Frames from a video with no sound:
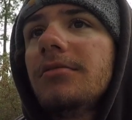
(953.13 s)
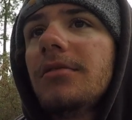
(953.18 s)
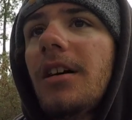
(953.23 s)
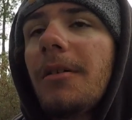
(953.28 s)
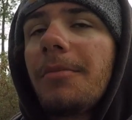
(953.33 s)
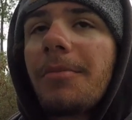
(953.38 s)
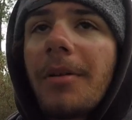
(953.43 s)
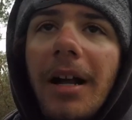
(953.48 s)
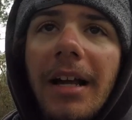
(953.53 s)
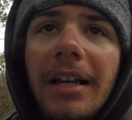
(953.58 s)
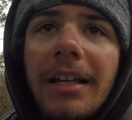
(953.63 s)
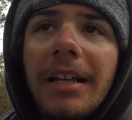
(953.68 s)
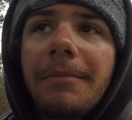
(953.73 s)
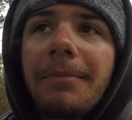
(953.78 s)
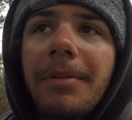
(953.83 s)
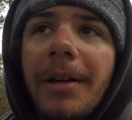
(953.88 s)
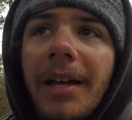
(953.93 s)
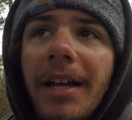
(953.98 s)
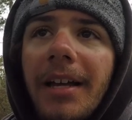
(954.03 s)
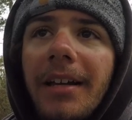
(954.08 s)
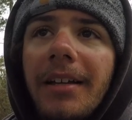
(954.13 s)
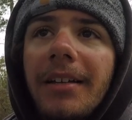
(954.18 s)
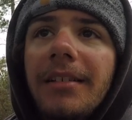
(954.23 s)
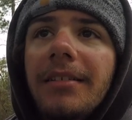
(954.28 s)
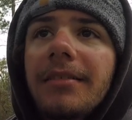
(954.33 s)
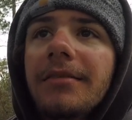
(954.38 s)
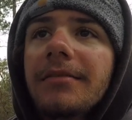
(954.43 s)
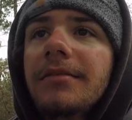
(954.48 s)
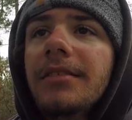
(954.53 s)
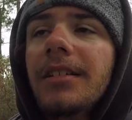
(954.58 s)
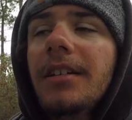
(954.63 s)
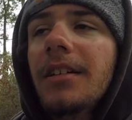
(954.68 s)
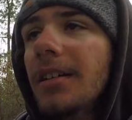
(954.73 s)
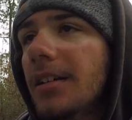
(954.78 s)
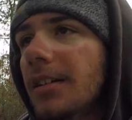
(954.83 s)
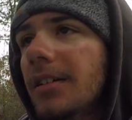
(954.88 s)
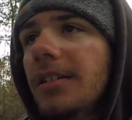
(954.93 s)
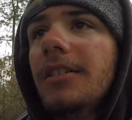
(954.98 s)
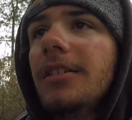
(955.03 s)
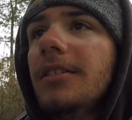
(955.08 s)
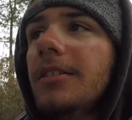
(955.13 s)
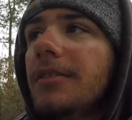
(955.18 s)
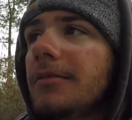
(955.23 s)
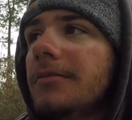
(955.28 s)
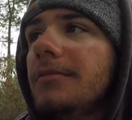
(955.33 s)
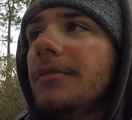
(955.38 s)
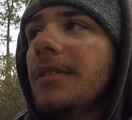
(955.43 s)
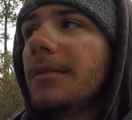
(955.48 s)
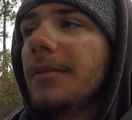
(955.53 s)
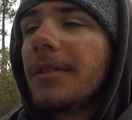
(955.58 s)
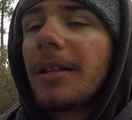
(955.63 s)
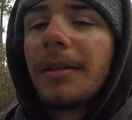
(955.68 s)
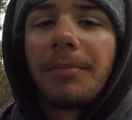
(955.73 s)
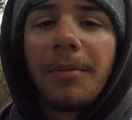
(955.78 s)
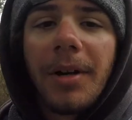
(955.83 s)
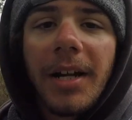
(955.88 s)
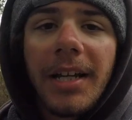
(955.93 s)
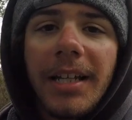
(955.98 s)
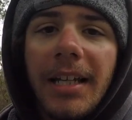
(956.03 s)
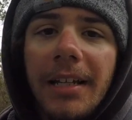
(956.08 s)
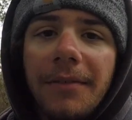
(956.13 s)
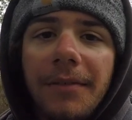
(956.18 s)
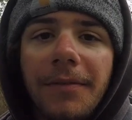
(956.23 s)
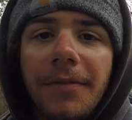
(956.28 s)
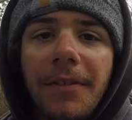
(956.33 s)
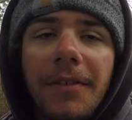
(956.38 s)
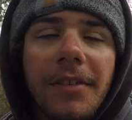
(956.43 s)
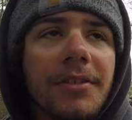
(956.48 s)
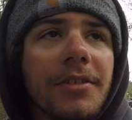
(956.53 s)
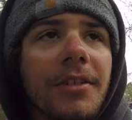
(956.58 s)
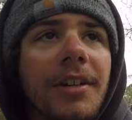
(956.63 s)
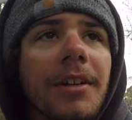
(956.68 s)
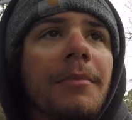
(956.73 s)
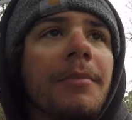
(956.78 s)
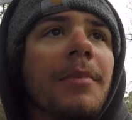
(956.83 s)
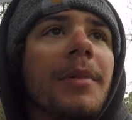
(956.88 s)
I'll probably get paid and maybe like break even for the trip.